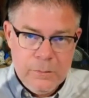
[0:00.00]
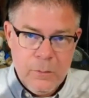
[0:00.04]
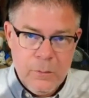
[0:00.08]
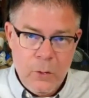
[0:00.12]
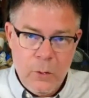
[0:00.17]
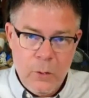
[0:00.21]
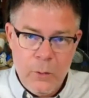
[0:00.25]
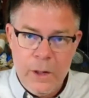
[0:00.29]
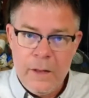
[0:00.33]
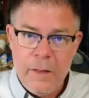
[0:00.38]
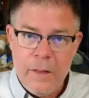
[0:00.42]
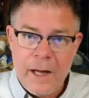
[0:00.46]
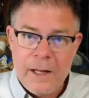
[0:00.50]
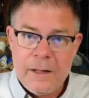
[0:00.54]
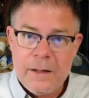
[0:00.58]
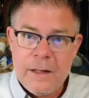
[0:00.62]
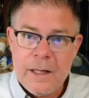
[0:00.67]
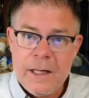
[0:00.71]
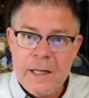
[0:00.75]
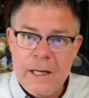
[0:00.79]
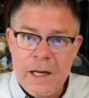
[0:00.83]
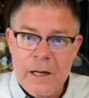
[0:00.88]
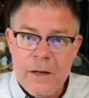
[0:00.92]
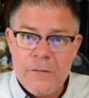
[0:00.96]
We like to
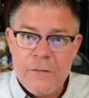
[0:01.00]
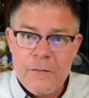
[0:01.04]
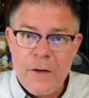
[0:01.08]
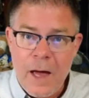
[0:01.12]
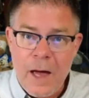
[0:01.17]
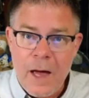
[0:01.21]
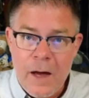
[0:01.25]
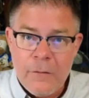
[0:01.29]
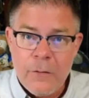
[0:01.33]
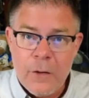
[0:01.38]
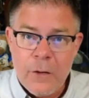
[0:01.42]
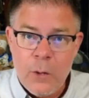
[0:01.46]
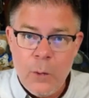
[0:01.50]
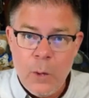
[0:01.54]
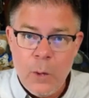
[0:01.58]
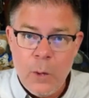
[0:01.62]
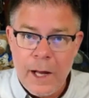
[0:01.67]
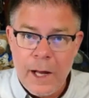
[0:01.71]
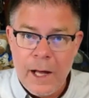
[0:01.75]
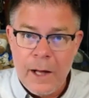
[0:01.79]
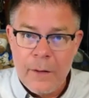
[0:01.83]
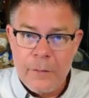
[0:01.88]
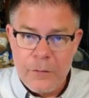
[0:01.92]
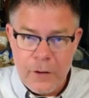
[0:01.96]
give everyone
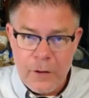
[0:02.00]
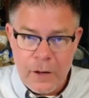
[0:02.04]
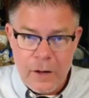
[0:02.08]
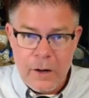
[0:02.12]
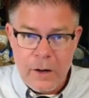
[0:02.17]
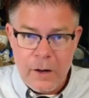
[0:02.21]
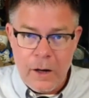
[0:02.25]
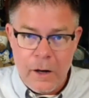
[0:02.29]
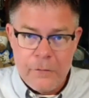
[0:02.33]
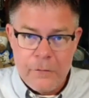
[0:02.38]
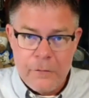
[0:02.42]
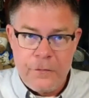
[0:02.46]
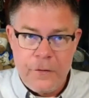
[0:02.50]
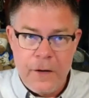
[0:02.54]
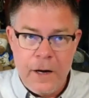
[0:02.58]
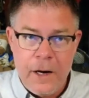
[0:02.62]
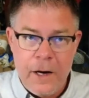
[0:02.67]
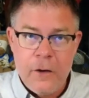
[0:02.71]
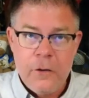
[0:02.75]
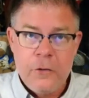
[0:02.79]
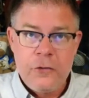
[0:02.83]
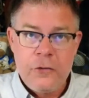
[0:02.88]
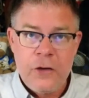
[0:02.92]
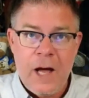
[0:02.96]
out there a
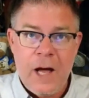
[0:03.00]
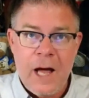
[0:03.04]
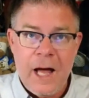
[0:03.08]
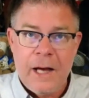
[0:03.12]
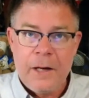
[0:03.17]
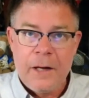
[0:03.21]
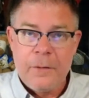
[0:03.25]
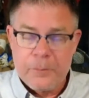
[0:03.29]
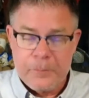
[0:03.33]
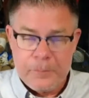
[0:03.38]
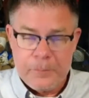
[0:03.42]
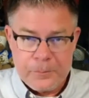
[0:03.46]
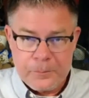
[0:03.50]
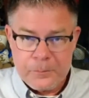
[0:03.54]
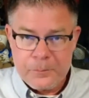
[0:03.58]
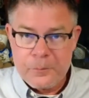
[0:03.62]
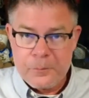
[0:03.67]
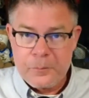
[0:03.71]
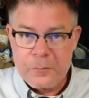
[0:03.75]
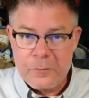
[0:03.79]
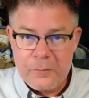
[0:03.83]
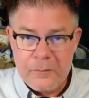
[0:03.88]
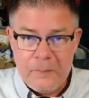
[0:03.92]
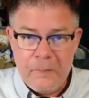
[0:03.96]
fair shot.
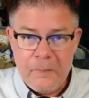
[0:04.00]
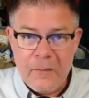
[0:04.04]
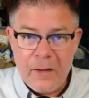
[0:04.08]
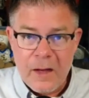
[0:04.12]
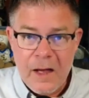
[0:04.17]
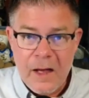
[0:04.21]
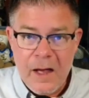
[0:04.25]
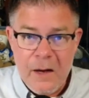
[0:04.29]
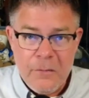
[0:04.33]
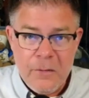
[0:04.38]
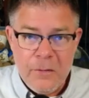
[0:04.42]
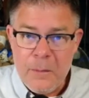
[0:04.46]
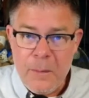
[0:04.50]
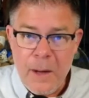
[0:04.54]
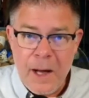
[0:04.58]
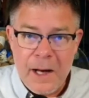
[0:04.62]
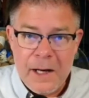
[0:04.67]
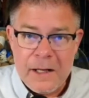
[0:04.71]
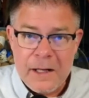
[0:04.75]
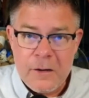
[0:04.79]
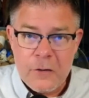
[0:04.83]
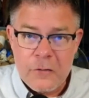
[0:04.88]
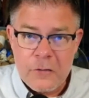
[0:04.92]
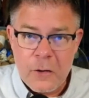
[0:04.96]

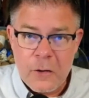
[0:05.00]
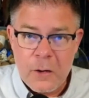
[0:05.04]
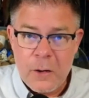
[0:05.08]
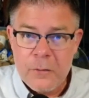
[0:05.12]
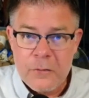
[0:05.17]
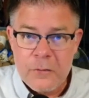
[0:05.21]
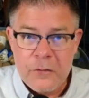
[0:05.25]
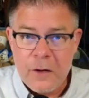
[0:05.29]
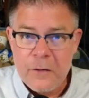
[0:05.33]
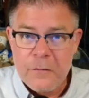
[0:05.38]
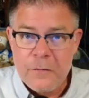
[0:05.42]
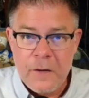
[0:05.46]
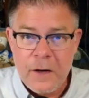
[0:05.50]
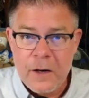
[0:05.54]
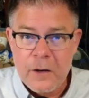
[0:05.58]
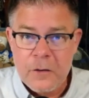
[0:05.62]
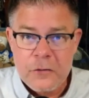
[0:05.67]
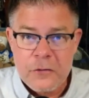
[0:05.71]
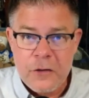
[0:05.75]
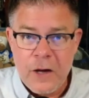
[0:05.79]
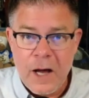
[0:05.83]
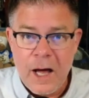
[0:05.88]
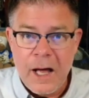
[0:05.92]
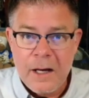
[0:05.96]
Everybody deserves a fair
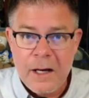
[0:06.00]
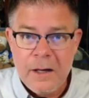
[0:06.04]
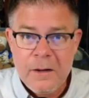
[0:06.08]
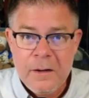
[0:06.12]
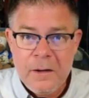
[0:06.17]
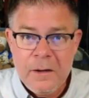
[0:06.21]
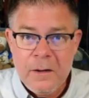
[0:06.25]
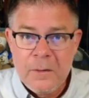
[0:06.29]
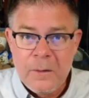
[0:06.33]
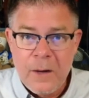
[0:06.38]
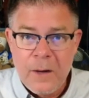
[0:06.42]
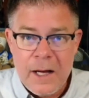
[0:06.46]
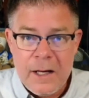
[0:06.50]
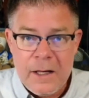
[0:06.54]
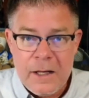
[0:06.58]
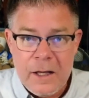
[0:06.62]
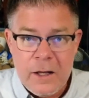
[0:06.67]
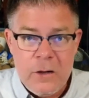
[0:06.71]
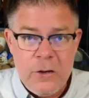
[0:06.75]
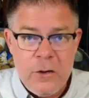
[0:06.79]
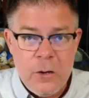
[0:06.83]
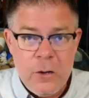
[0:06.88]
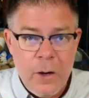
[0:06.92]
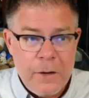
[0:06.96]
shot, right?
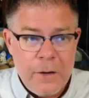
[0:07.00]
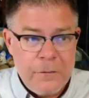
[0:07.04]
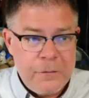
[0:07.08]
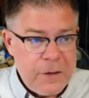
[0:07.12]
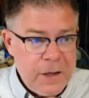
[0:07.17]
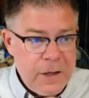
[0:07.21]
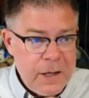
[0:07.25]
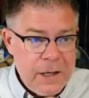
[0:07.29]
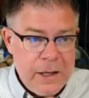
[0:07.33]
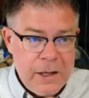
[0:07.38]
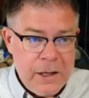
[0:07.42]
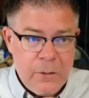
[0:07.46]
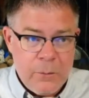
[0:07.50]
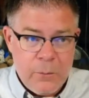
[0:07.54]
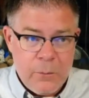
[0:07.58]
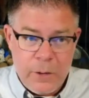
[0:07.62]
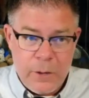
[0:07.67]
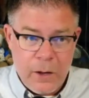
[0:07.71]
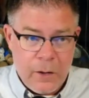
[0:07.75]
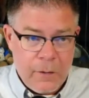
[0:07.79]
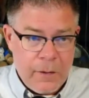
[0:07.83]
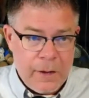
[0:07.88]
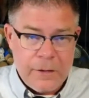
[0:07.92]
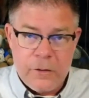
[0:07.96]
In UFD, we
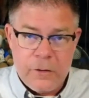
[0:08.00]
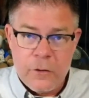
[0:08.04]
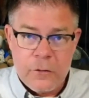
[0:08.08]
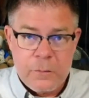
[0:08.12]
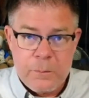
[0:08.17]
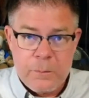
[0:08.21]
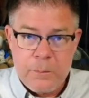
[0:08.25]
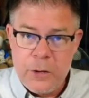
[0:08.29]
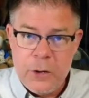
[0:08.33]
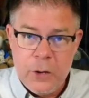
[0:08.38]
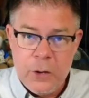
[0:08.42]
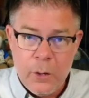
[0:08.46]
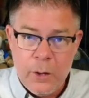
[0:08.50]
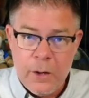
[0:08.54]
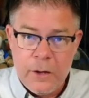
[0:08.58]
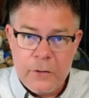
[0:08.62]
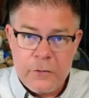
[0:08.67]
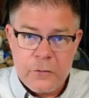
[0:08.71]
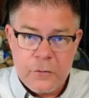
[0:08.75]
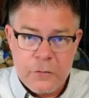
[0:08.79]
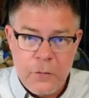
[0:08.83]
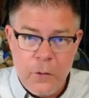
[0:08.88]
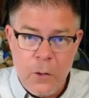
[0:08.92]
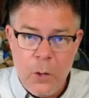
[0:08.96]
are like this
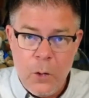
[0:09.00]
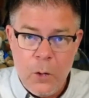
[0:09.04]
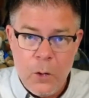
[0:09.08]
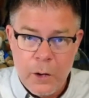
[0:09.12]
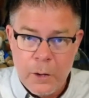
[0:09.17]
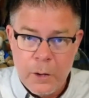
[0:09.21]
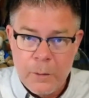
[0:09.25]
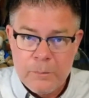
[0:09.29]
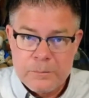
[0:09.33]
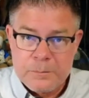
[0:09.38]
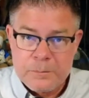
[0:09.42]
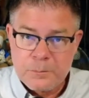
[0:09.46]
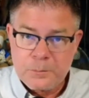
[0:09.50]
purest form